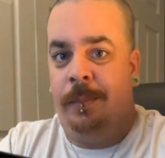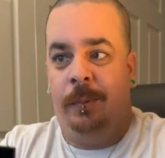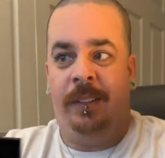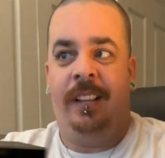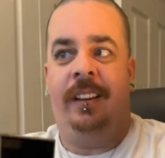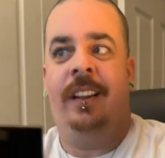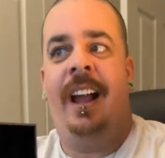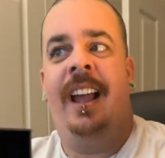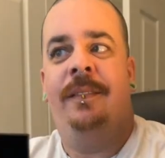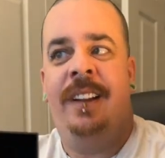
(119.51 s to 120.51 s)
but what
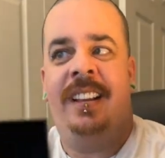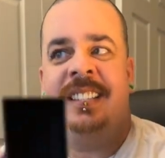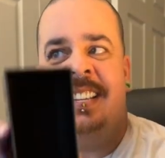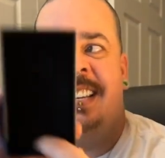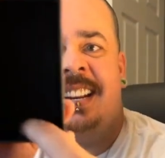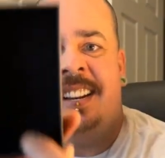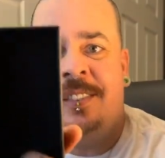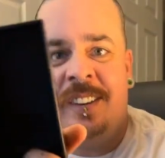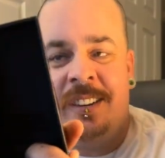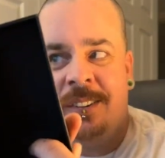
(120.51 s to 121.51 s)
I have not seen yet in
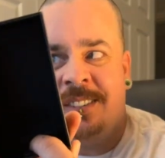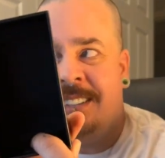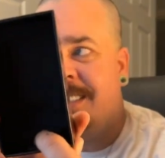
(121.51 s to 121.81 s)
the videos,